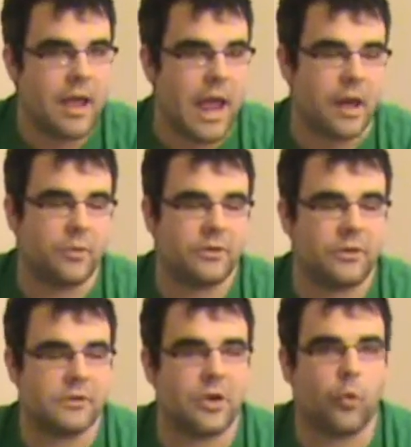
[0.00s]
And it was
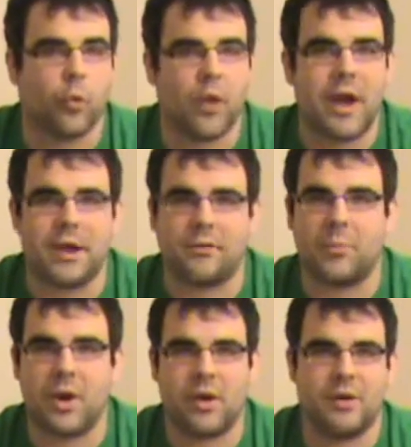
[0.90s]
such a great
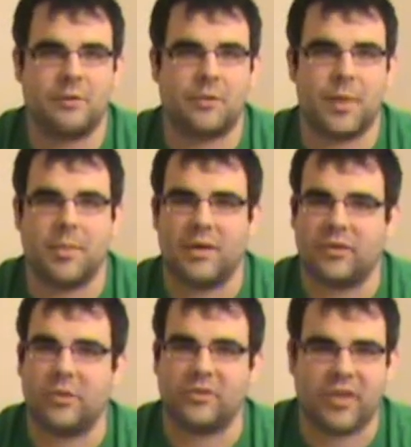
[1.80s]
experience for me because
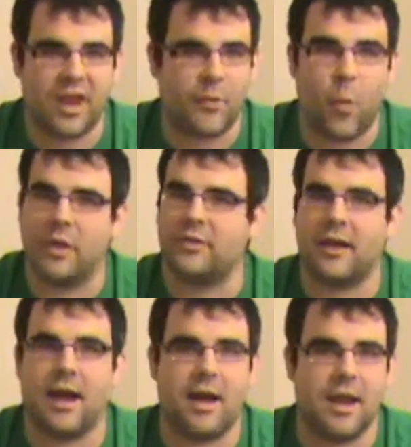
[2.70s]
I was like, once I
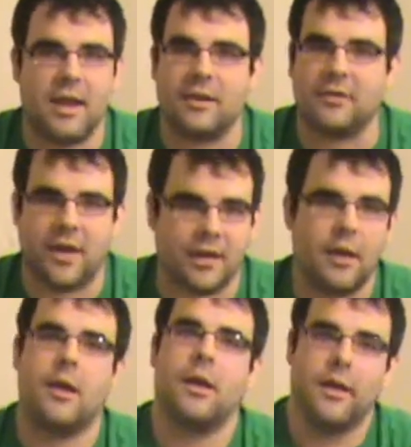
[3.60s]
got in, it's like,
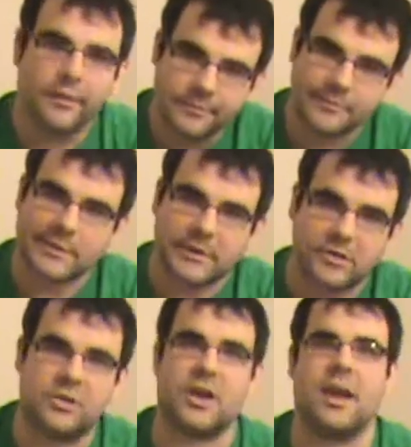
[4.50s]

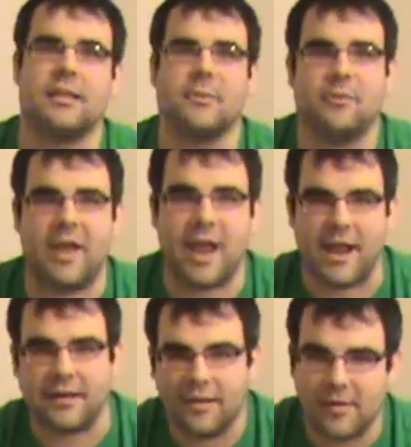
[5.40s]
shit hit the
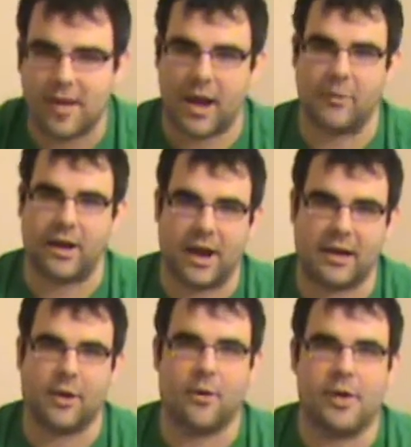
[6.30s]
fan. Now we got to
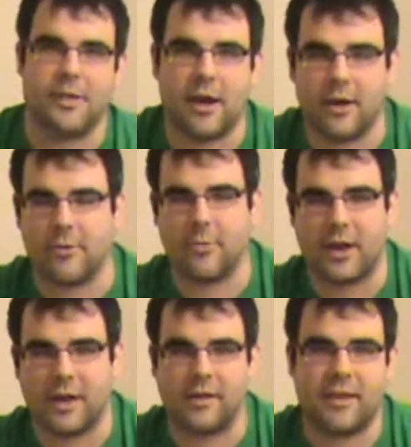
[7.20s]
go in there and we
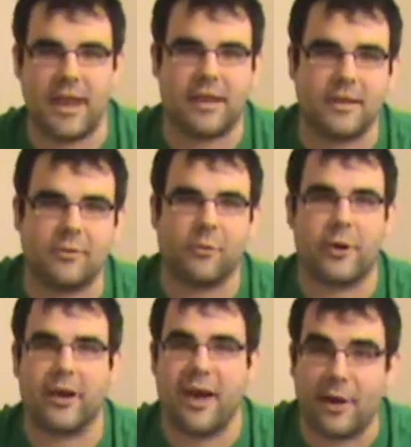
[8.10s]
got to take these
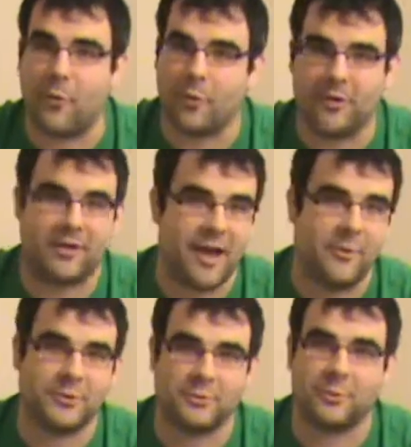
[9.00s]
freaking Iron Hordes
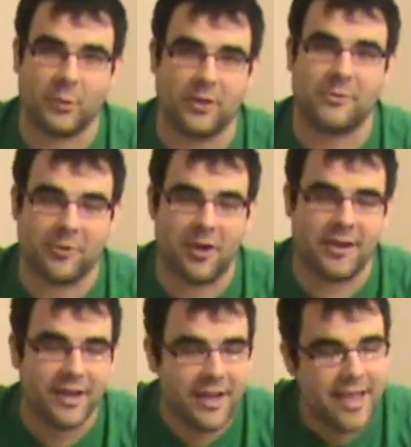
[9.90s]
out, which was really fun.